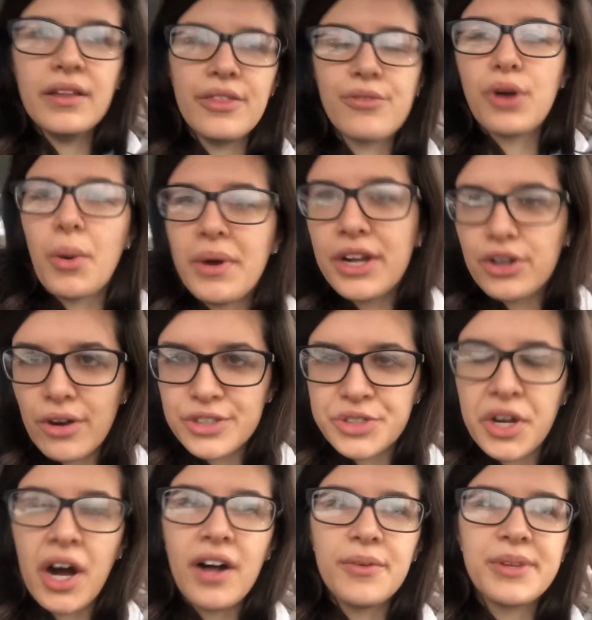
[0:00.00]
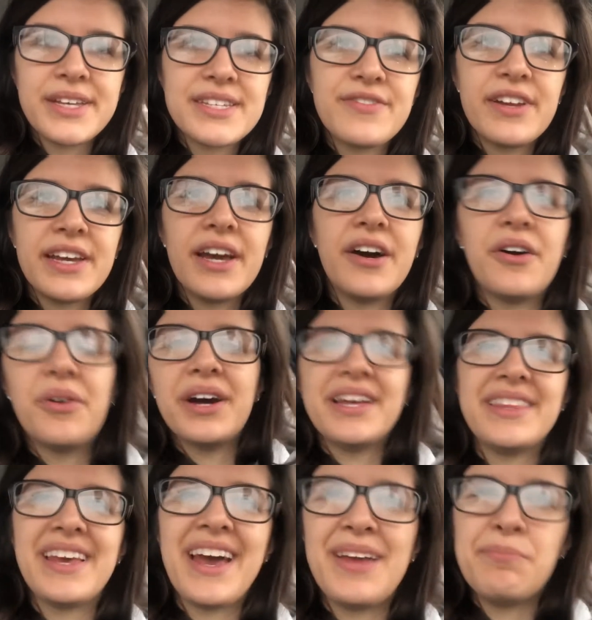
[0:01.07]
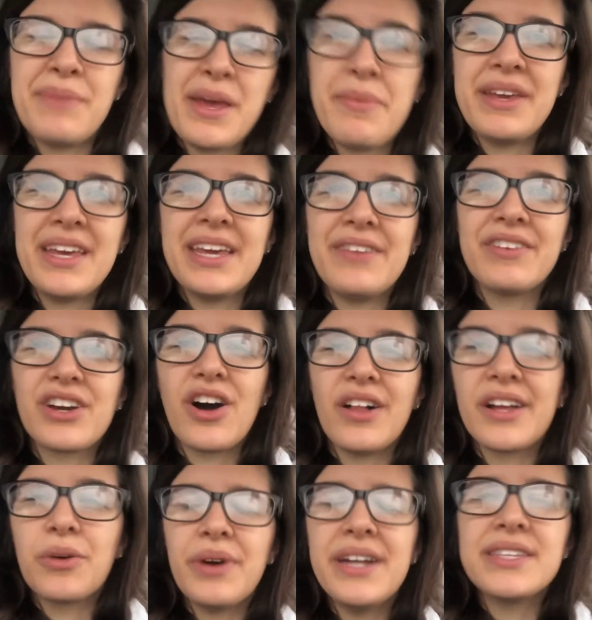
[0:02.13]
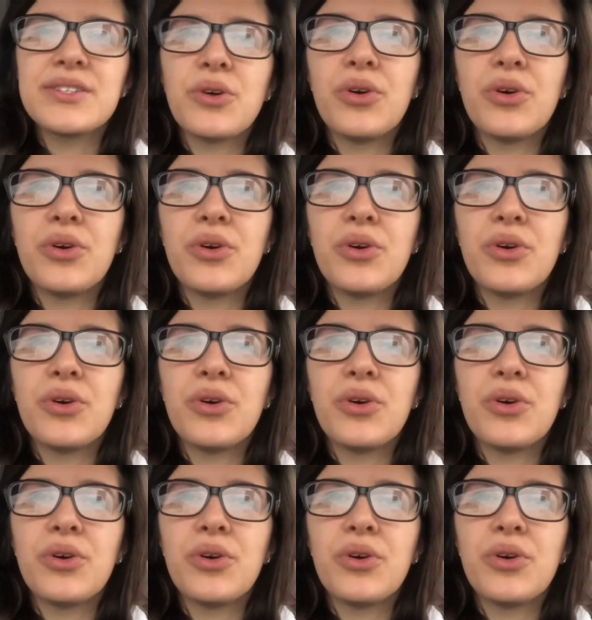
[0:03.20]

throw in a grocery haul with this video and then maybe even call it quits